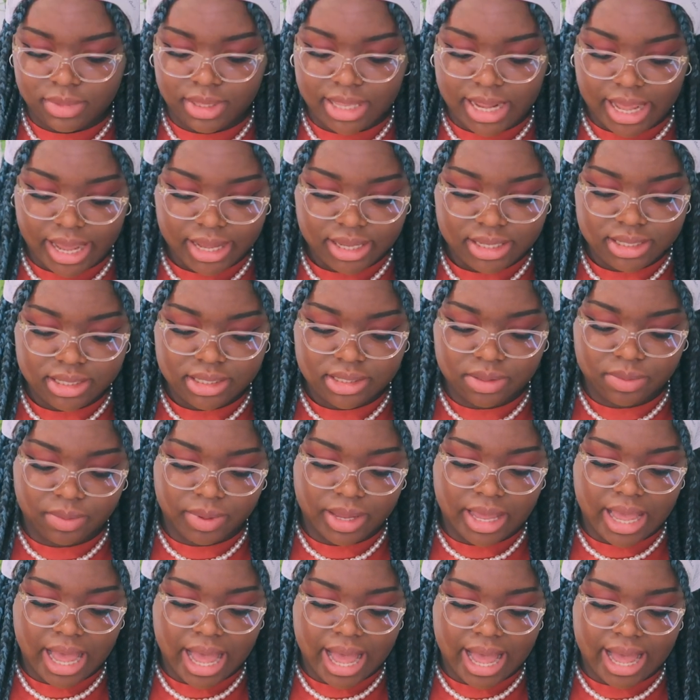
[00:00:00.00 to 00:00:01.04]
Next, we
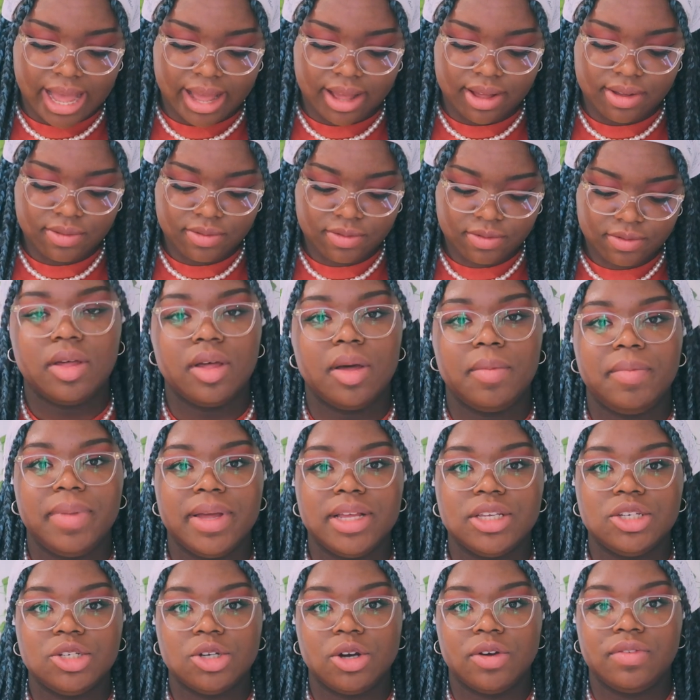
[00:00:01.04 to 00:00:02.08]
have a
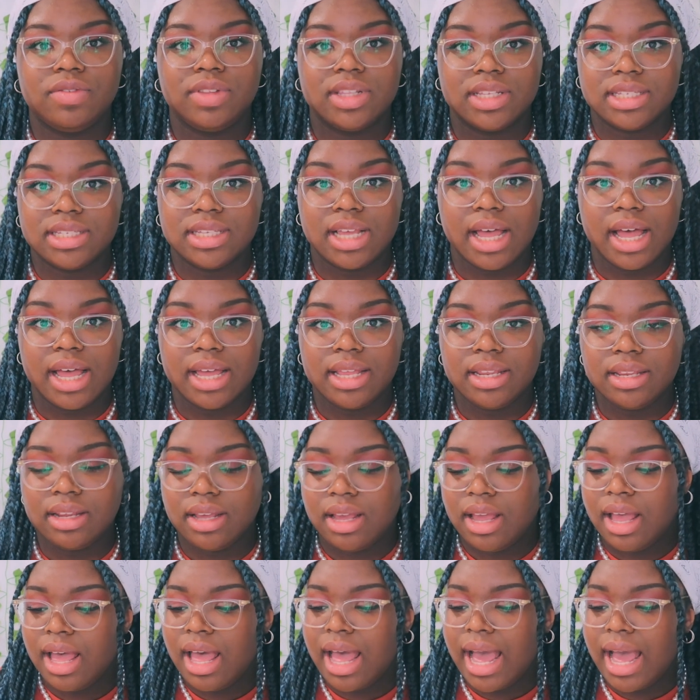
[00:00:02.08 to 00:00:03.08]
picture of the sun.